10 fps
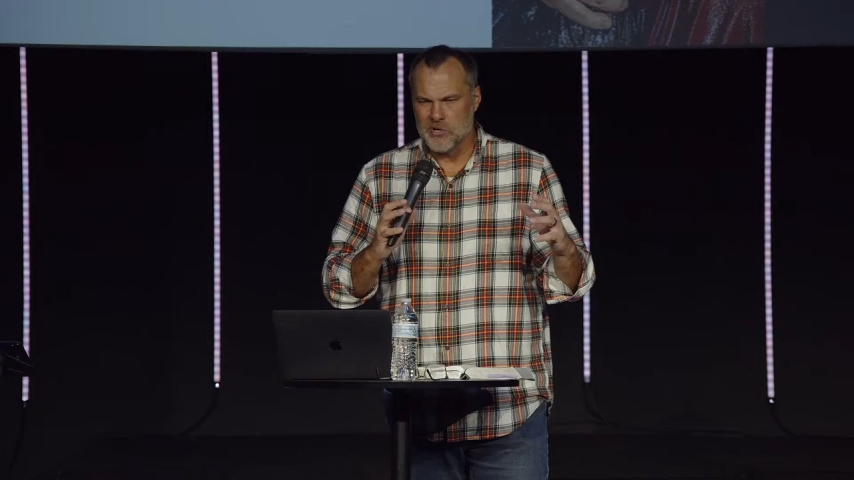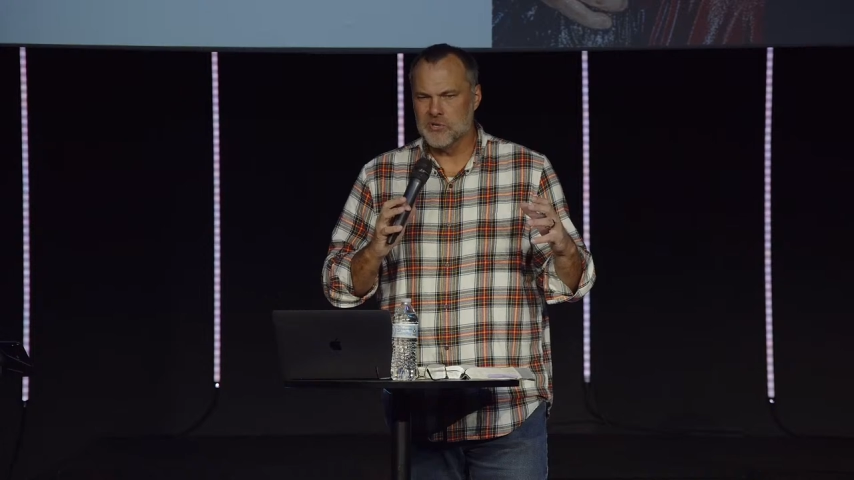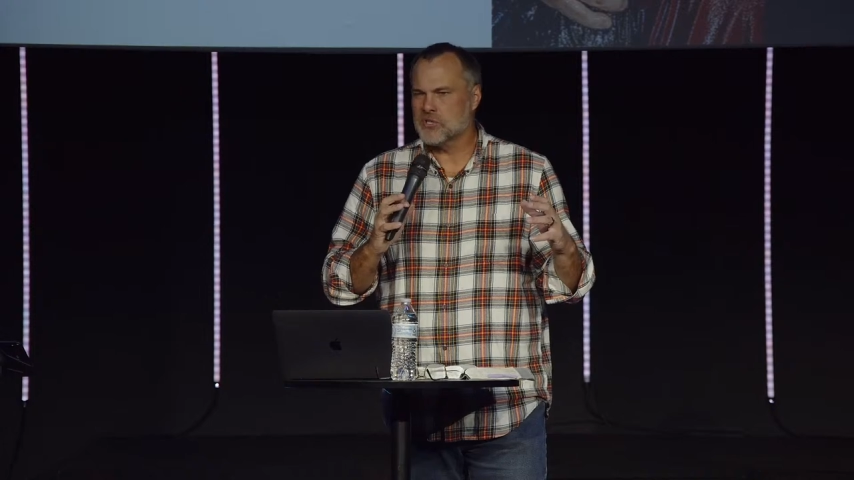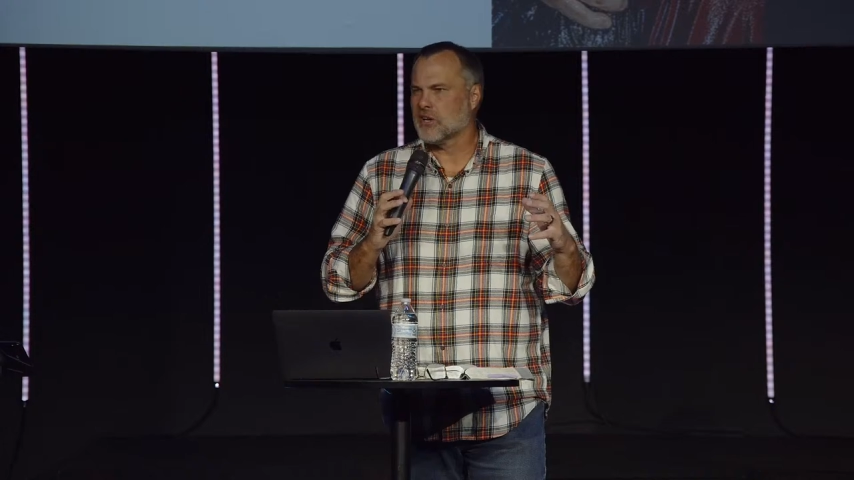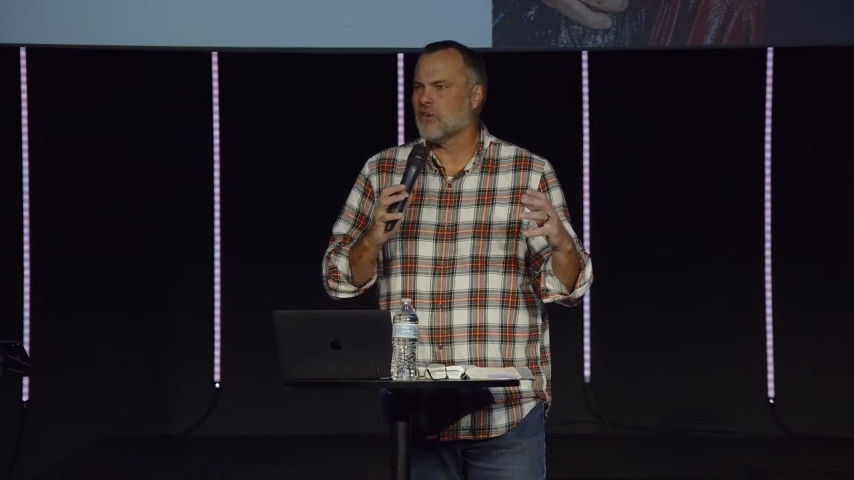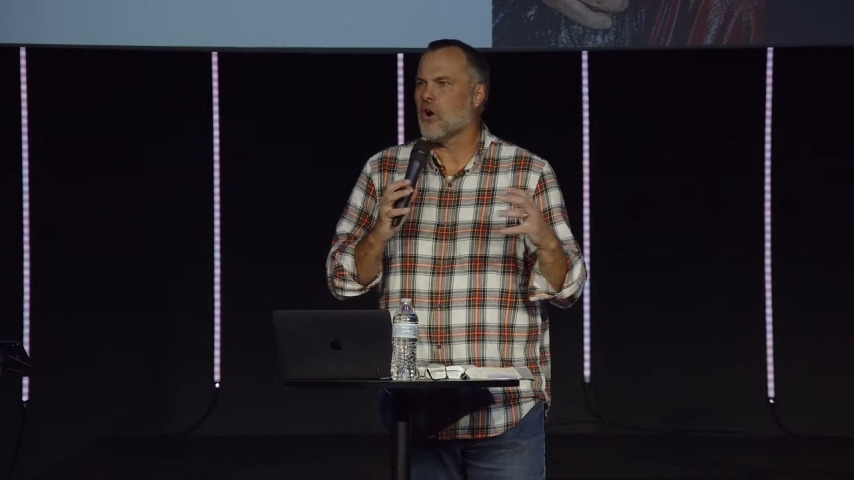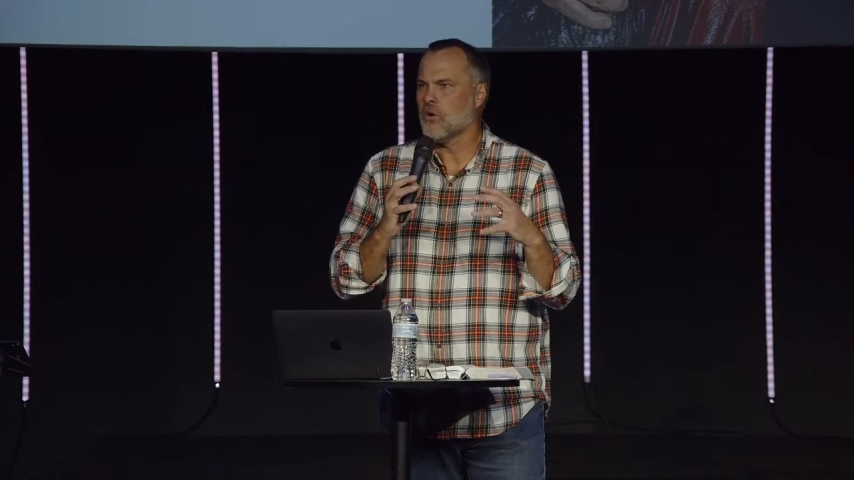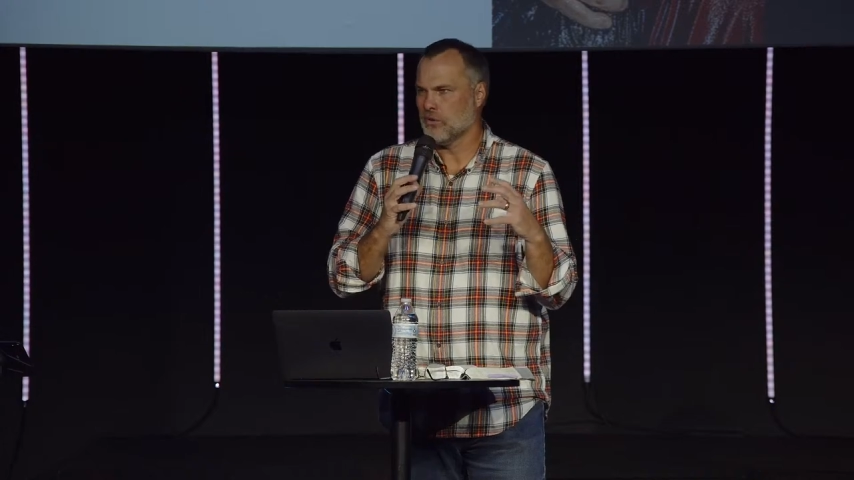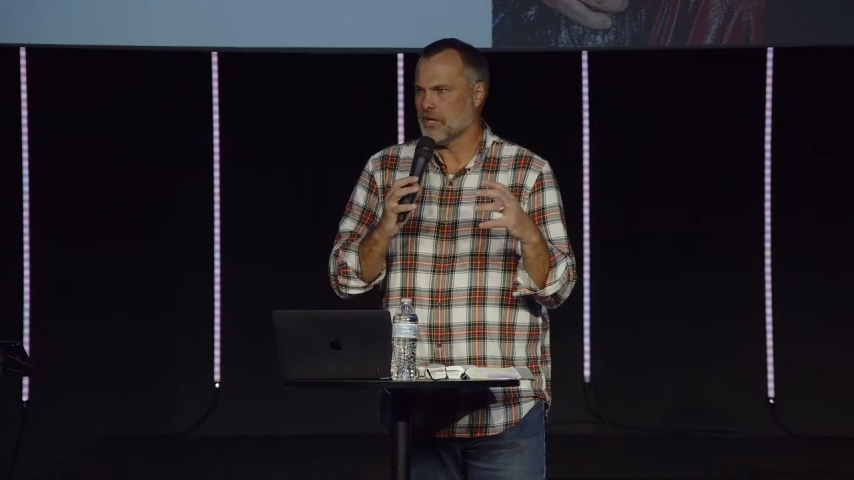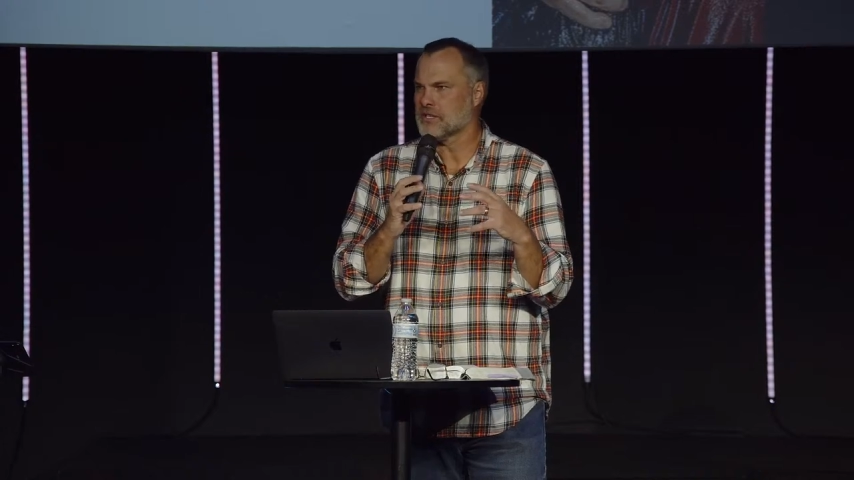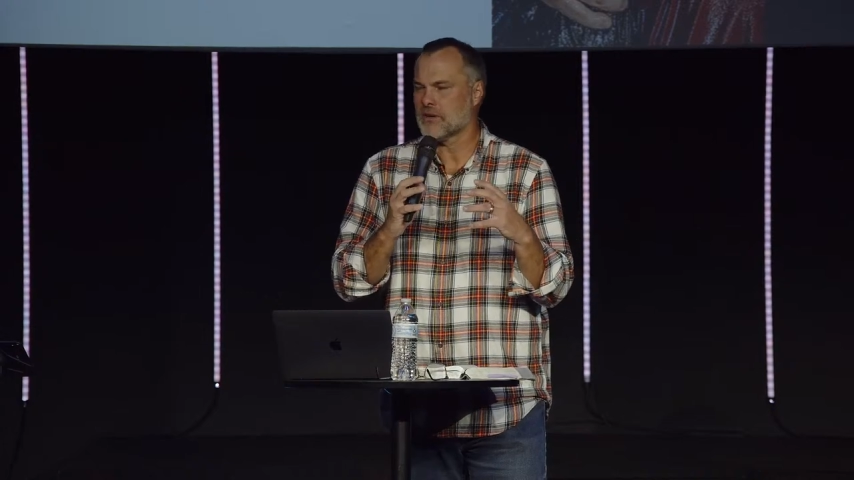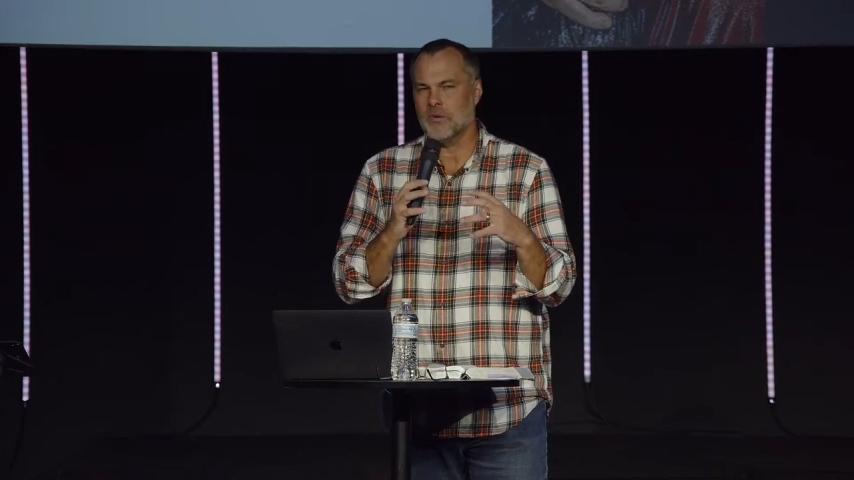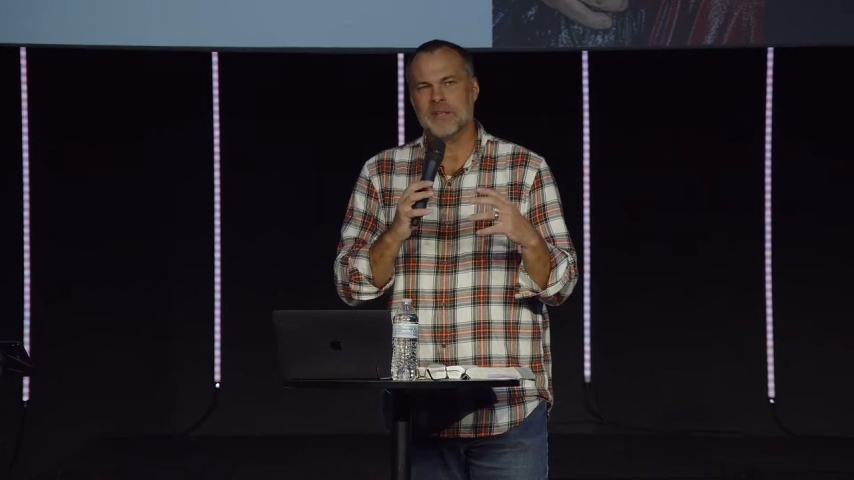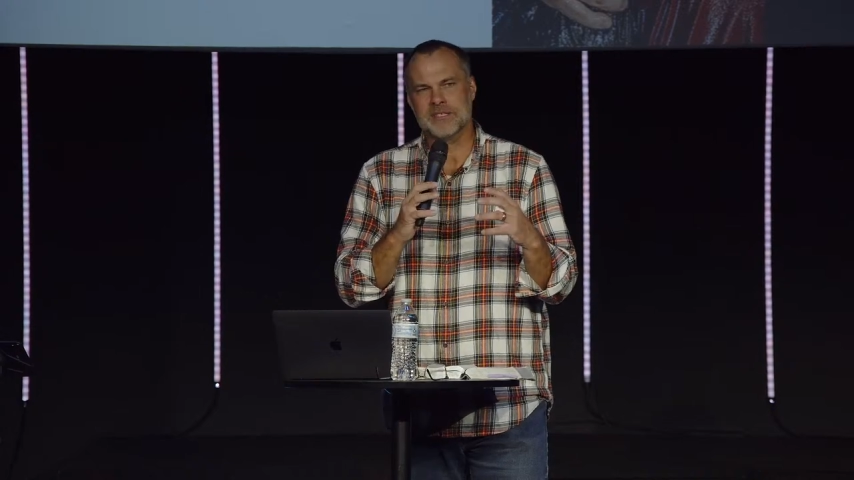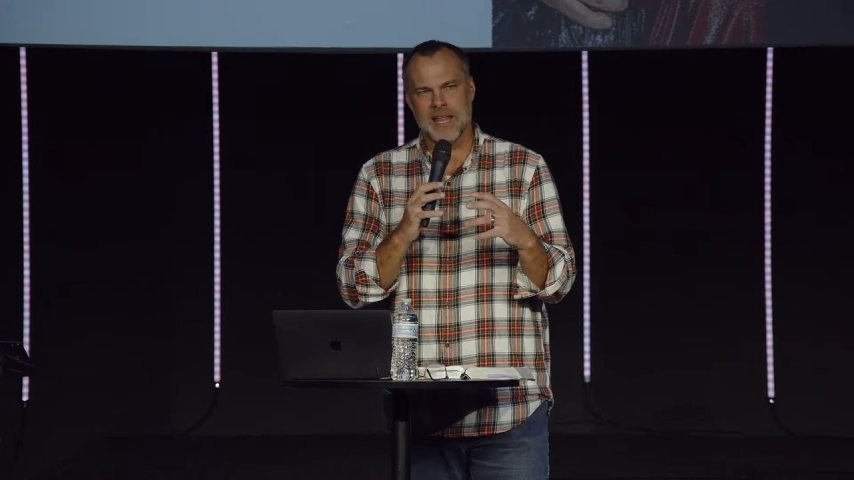producing of wholeness
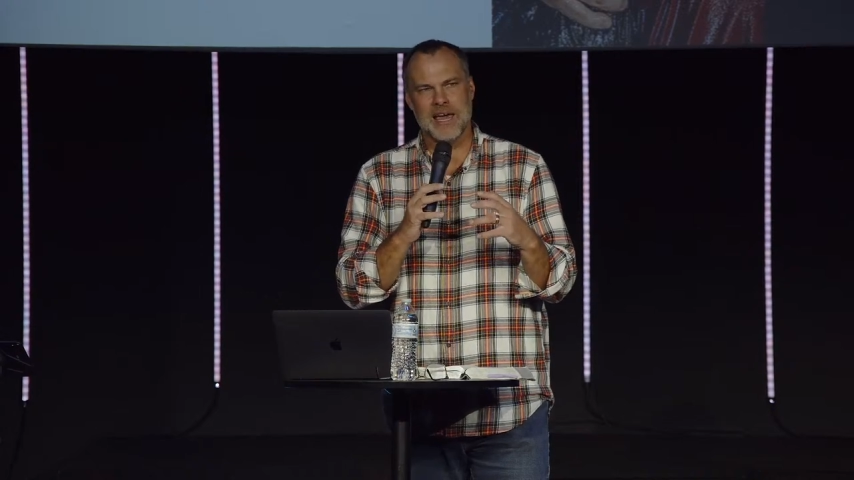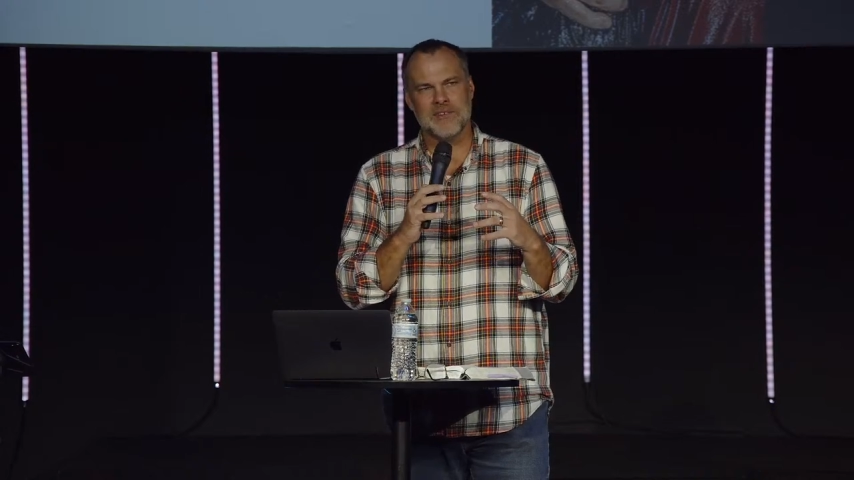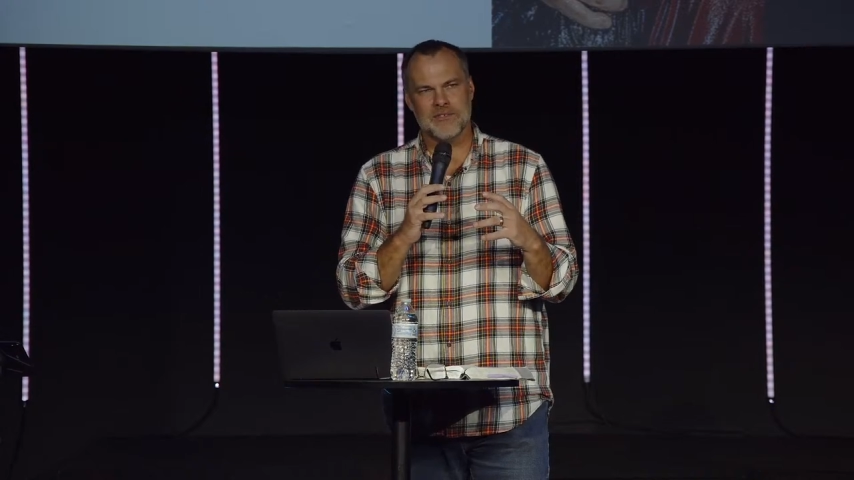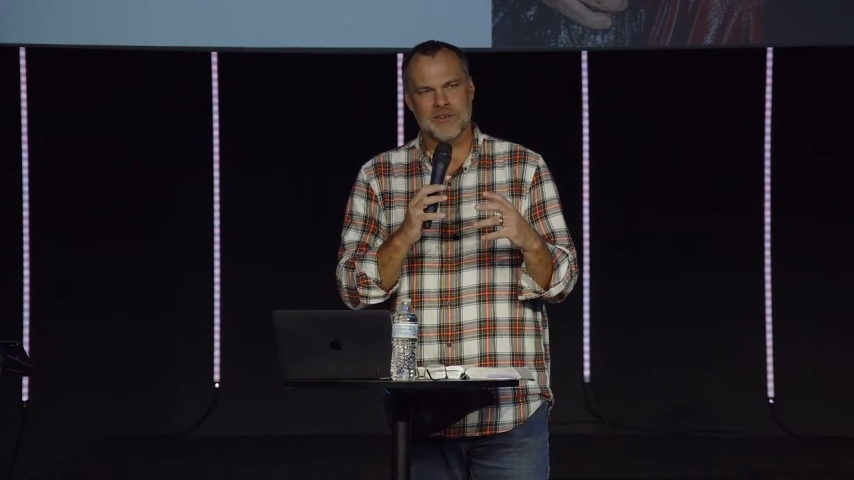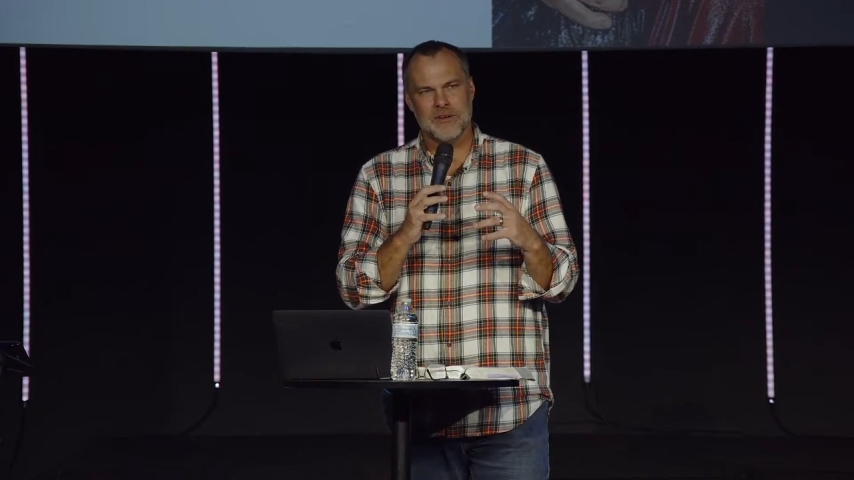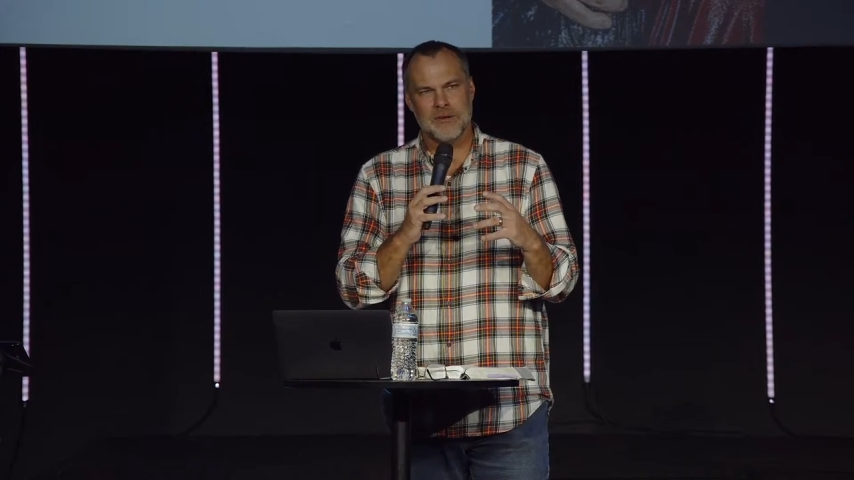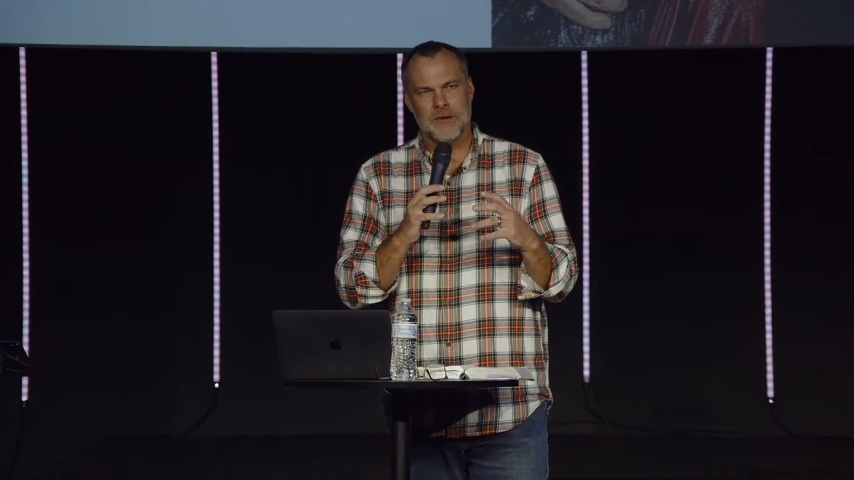in one's life.